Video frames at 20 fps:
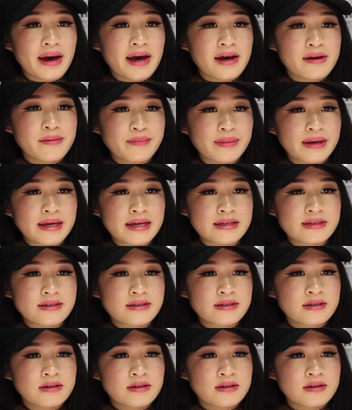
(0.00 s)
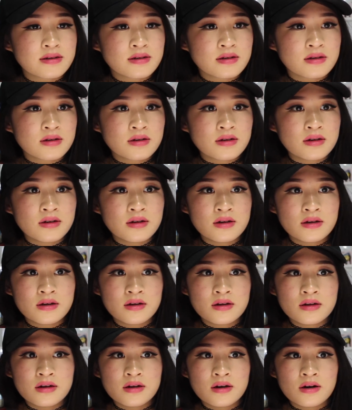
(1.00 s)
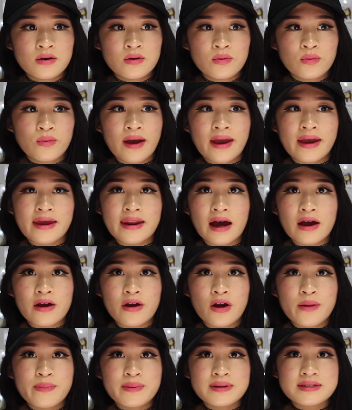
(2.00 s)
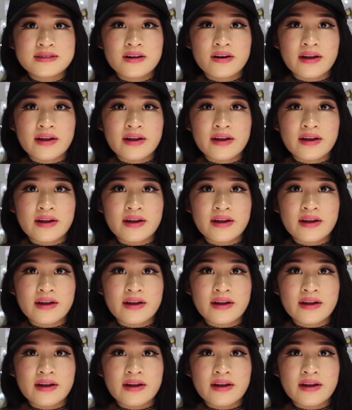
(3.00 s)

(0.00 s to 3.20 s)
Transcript: pet meat. Wait, I hope it's